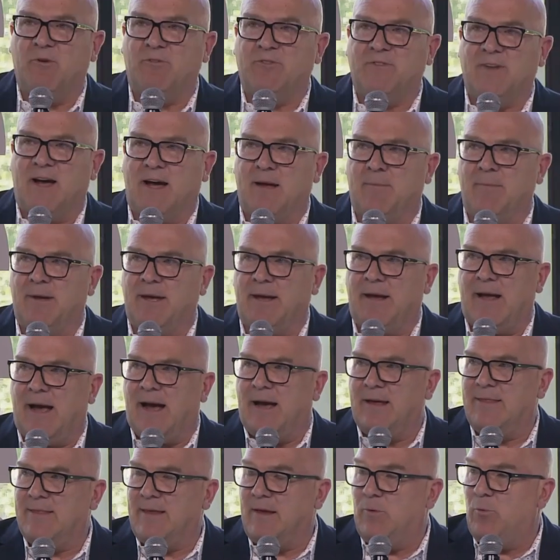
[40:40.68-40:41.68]
of timing,
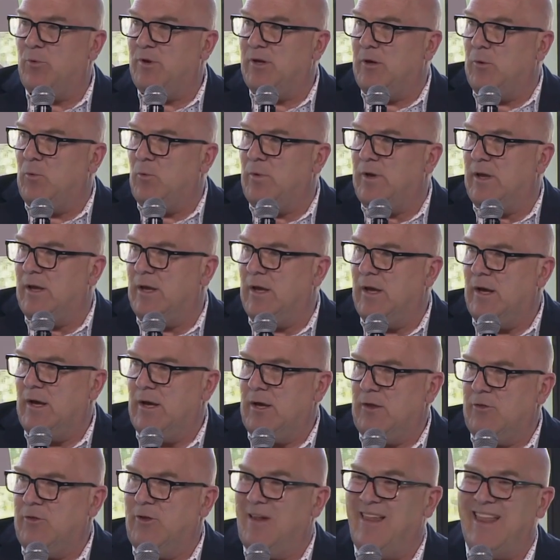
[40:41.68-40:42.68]
I think we
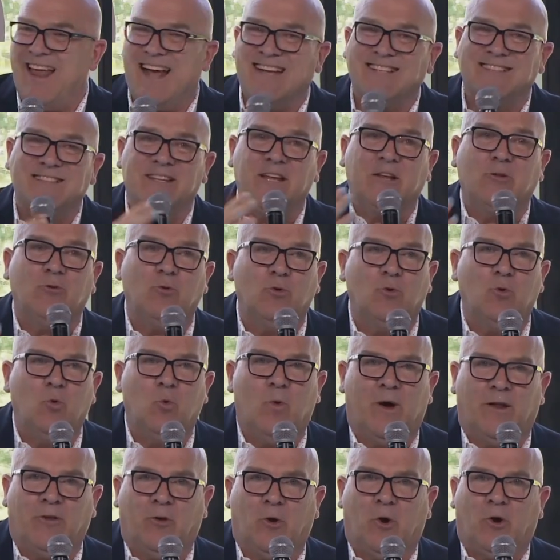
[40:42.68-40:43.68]
the last thing to do
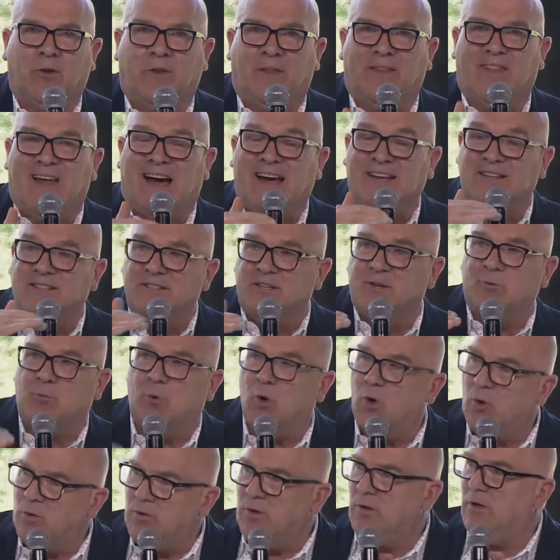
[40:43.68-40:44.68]
when you're on an icy
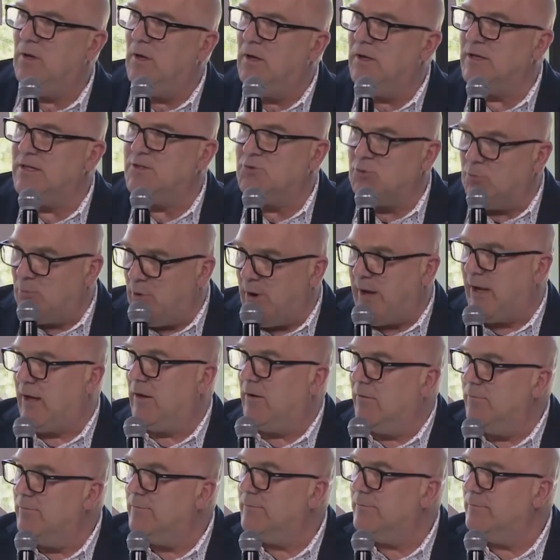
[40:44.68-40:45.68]
road is to
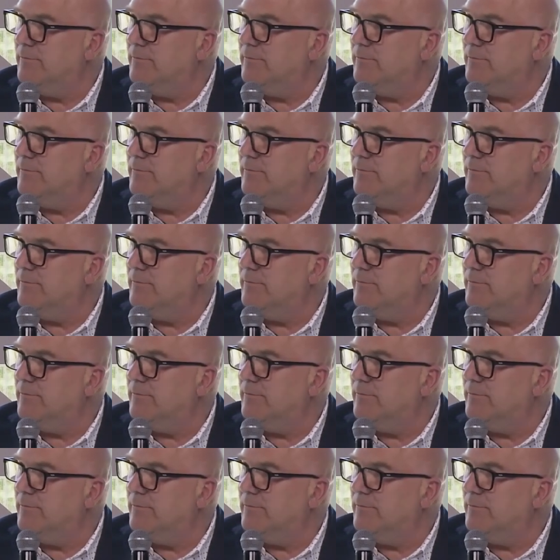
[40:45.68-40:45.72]
brake.